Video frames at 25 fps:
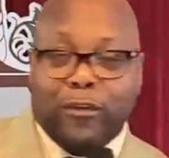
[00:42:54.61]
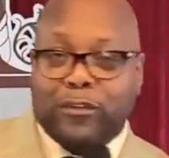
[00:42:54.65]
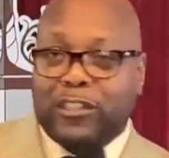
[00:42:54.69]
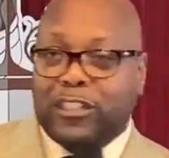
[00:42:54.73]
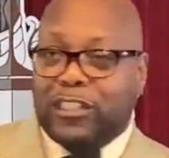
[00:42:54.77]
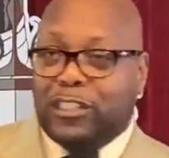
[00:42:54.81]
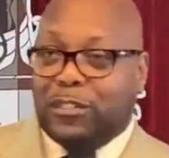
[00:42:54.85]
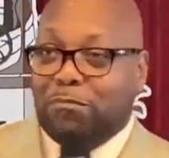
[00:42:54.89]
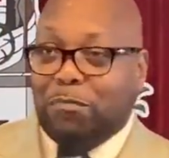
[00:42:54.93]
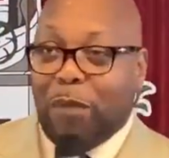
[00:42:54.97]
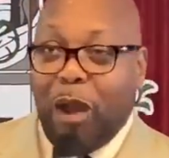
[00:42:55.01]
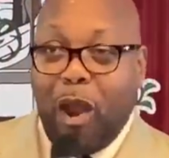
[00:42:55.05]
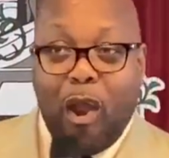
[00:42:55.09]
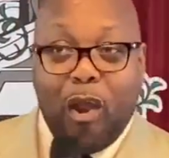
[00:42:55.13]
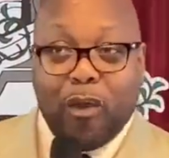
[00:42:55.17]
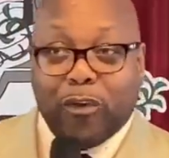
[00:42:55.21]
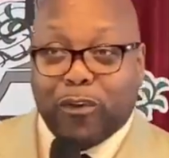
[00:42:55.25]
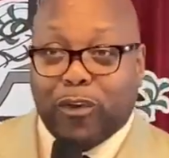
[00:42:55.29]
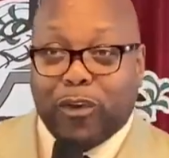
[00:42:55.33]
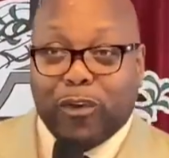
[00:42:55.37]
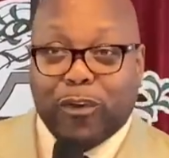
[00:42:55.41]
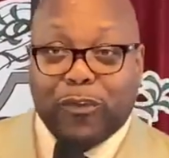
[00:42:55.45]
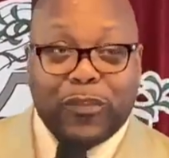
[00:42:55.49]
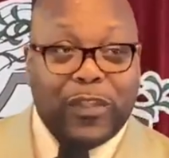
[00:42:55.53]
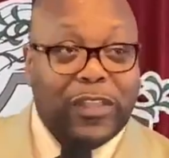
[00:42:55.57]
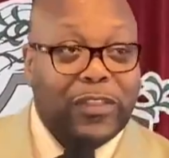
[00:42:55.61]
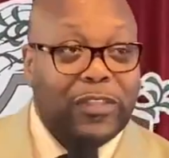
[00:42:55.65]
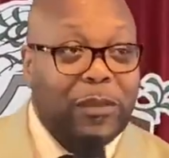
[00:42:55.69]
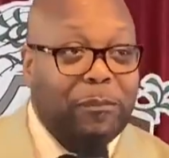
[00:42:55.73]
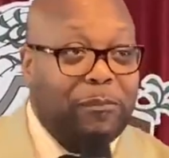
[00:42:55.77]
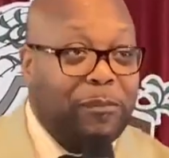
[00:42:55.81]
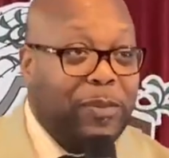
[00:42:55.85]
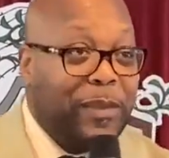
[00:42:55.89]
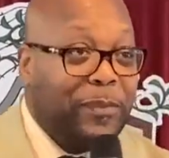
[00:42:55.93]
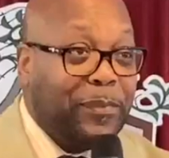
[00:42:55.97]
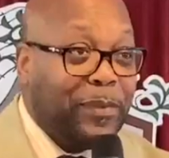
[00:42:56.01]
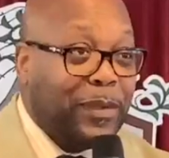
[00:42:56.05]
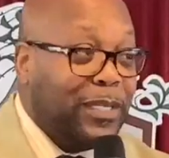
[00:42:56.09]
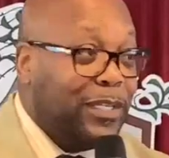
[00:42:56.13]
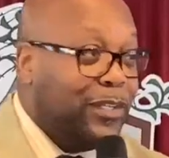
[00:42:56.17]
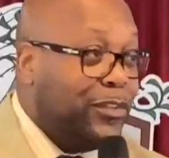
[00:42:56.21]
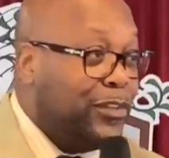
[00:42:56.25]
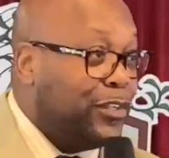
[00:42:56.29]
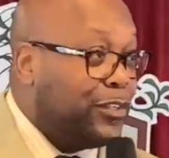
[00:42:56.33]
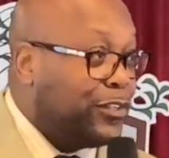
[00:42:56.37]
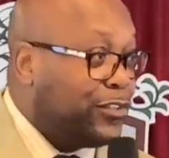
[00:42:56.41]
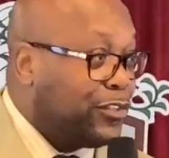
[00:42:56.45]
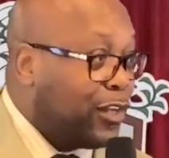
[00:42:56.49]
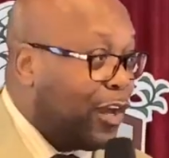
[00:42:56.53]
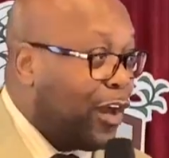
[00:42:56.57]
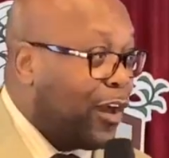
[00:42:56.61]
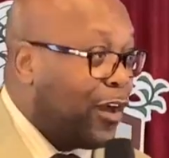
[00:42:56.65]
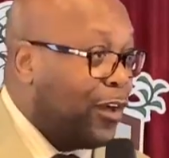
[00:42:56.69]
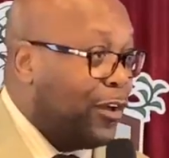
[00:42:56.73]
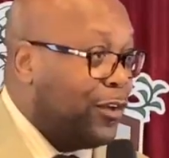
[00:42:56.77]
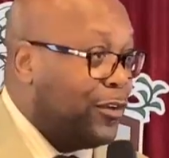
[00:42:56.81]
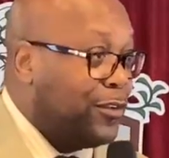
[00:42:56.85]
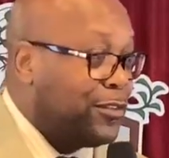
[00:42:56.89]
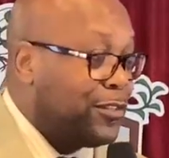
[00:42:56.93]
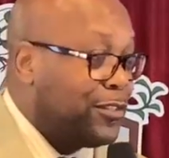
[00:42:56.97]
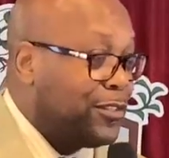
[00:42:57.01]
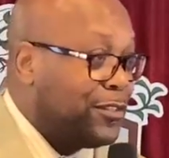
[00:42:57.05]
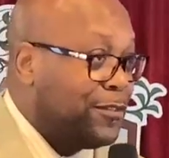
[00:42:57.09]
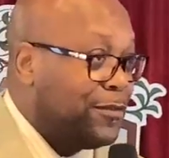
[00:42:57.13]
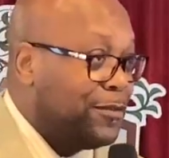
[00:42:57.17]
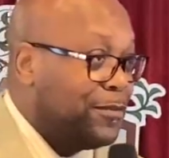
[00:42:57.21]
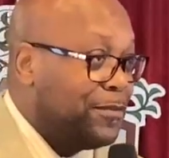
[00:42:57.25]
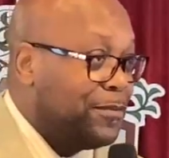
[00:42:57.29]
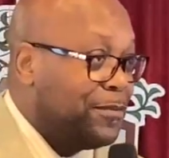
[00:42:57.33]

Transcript: smarter than the people in the church.